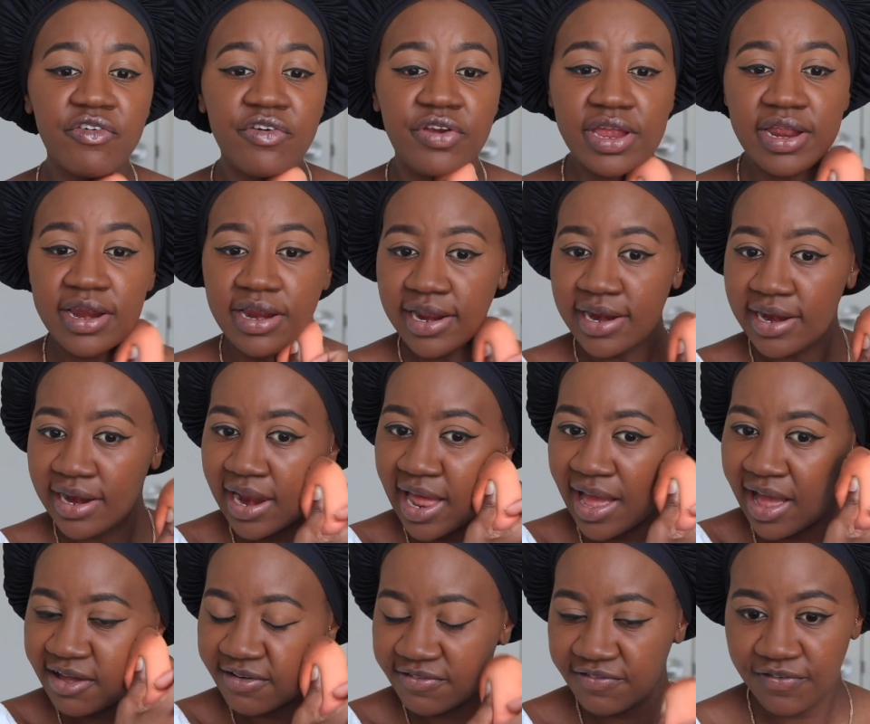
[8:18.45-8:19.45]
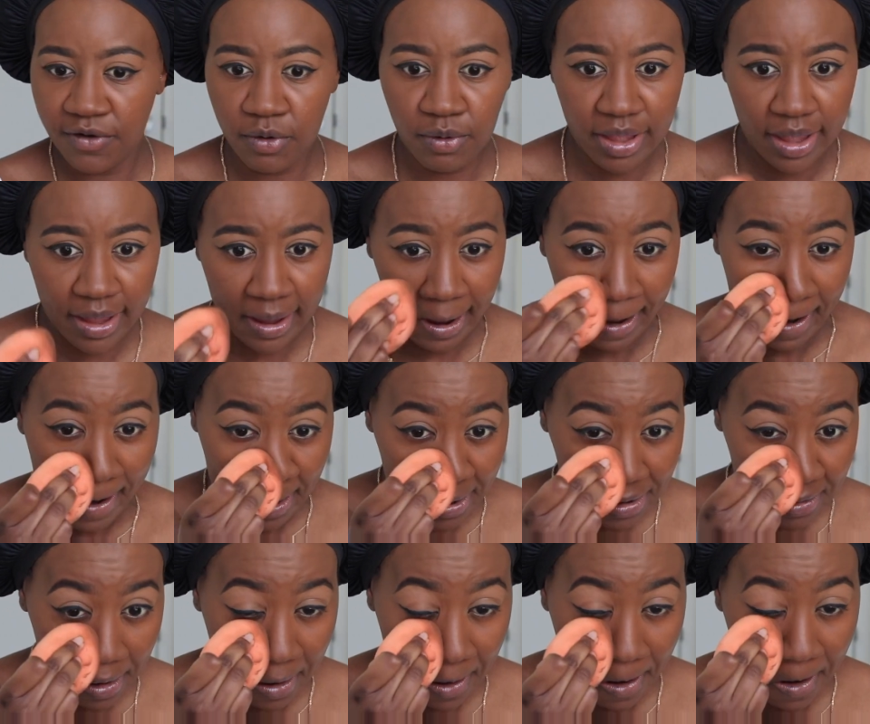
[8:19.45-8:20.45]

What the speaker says: really love, okay guys,